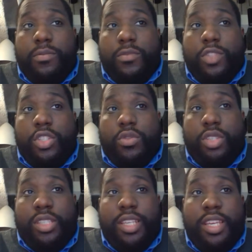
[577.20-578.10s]
So to
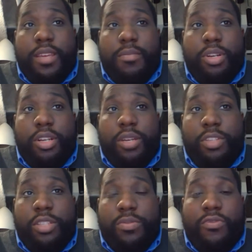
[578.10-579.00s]
see him putting up
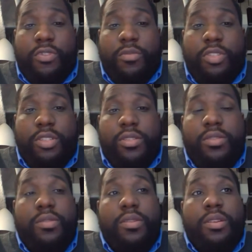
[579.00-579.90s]
these
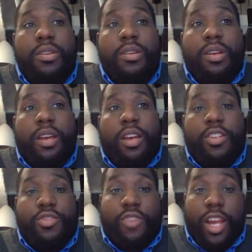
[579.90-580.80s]
performances,
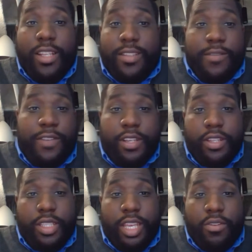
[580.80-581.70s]
trying to figure
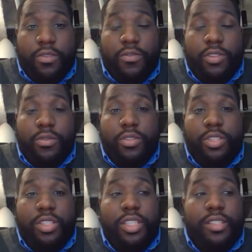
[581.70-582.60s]
this out over the course
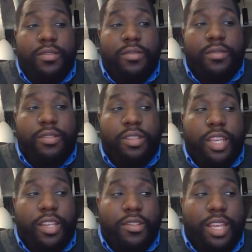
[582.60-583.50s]
of the season, the
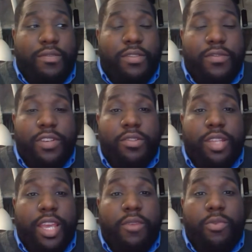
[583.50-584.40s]
Lakers have to figure that,
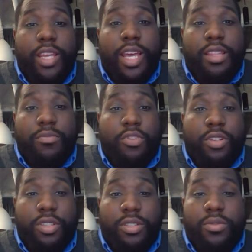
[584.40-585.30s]
hey, we got
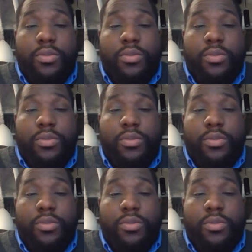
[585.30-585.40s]
LeBron here.